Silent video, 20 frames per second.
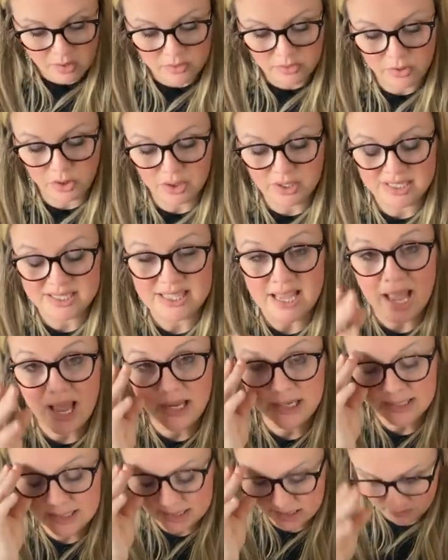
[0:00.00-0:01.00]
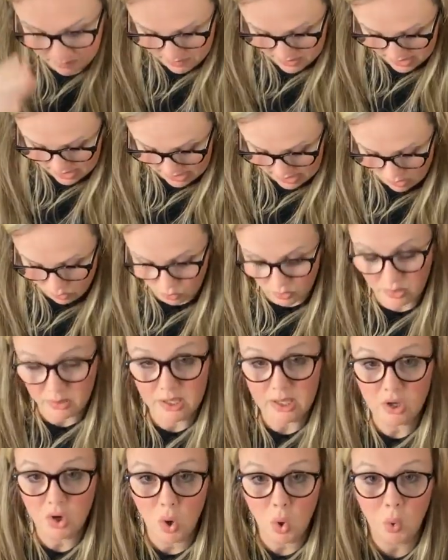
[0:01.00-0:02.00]
they're designed to be
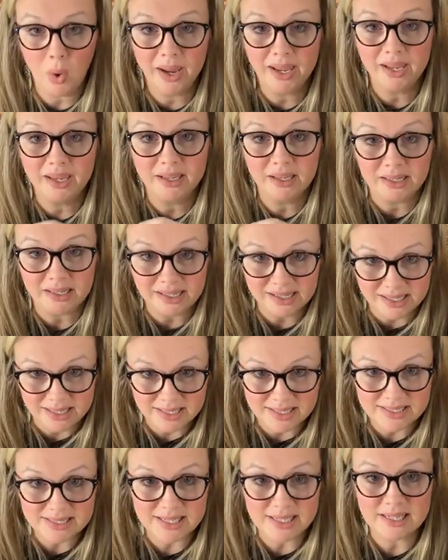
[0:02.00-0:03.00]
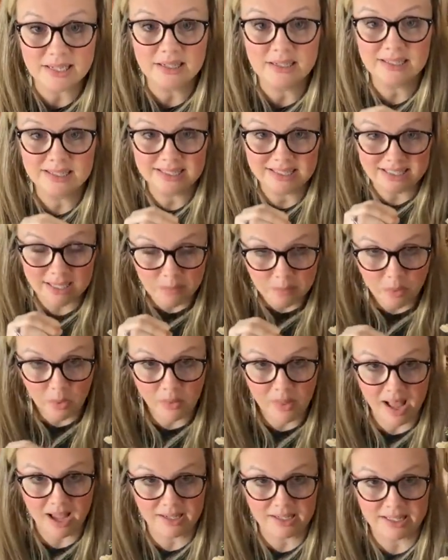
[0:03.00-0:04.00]
really quick and easy, simple
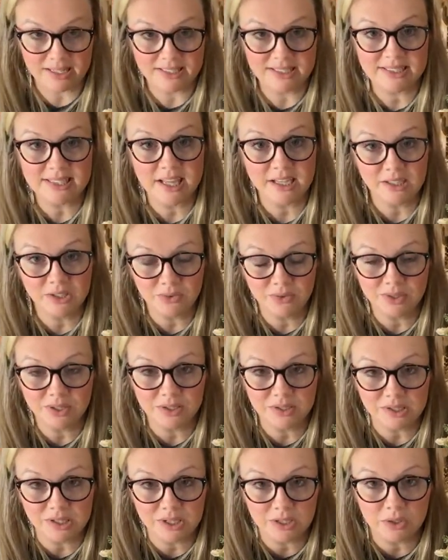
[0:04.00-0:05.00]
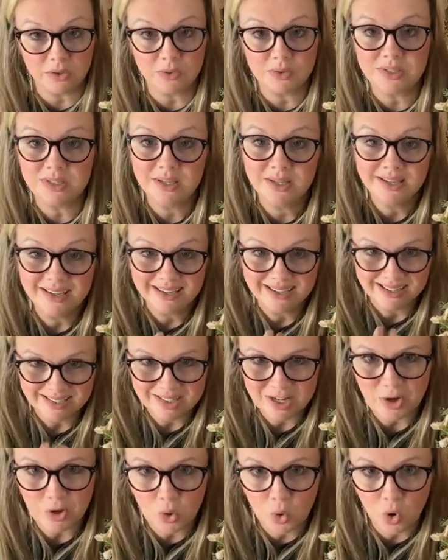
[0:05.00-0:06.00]
ideas that you can use
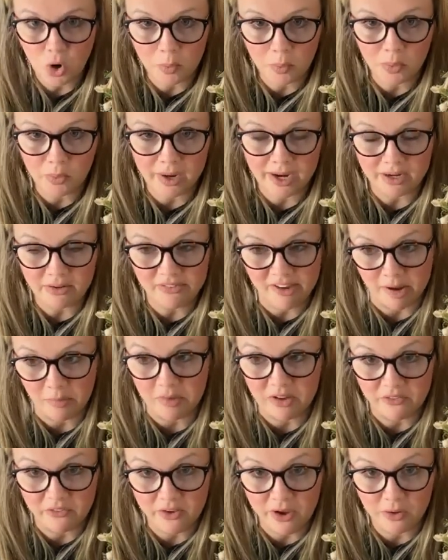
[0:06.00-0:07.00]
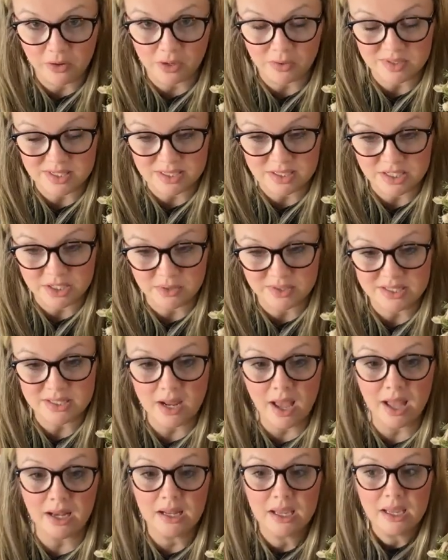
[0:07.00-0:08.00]
to incorporate family photos into. It's
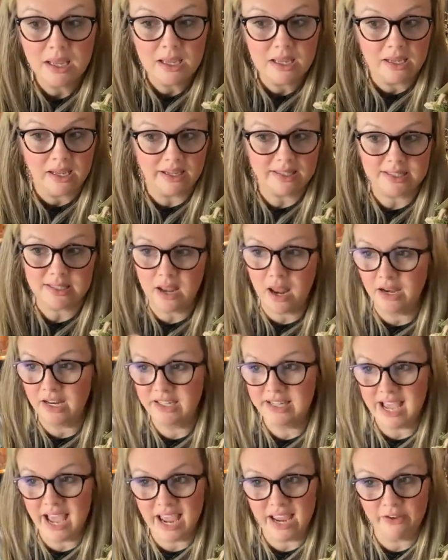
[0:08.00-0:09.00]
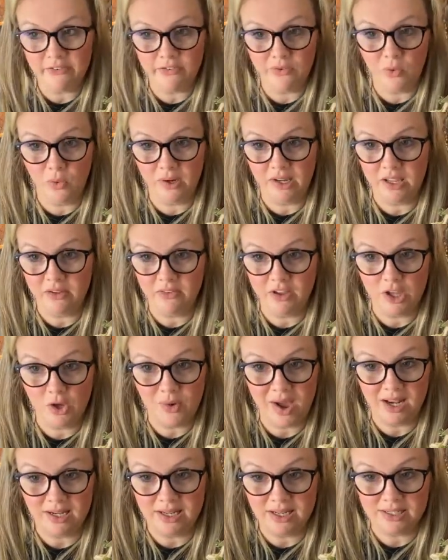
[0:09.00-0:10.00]
not a day for giving you
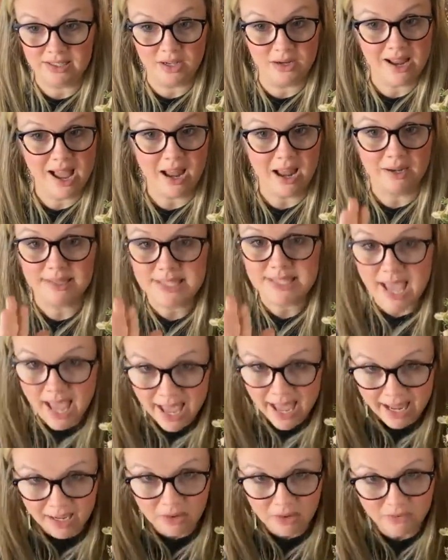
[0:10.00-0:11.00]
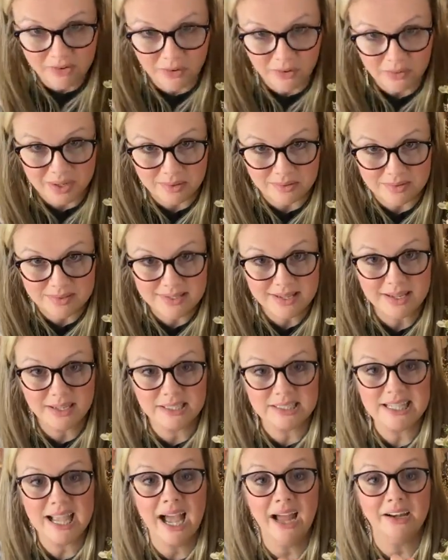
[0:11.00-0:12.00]
ideas on how to take photos.
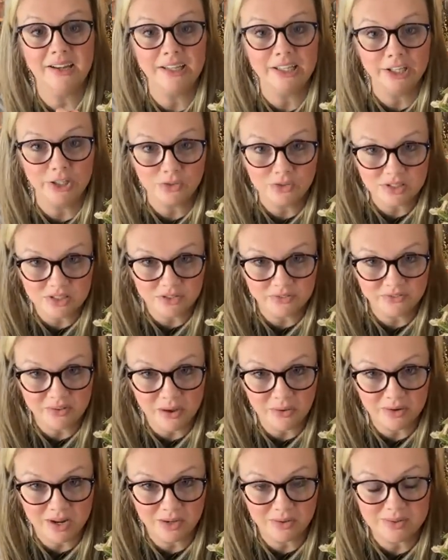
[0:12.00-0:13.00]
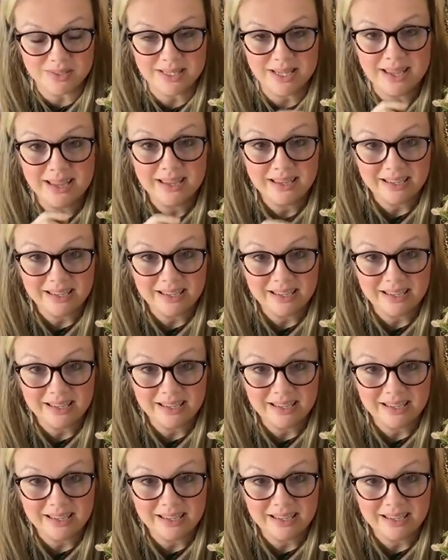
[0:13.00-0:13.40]
It's how to use the photos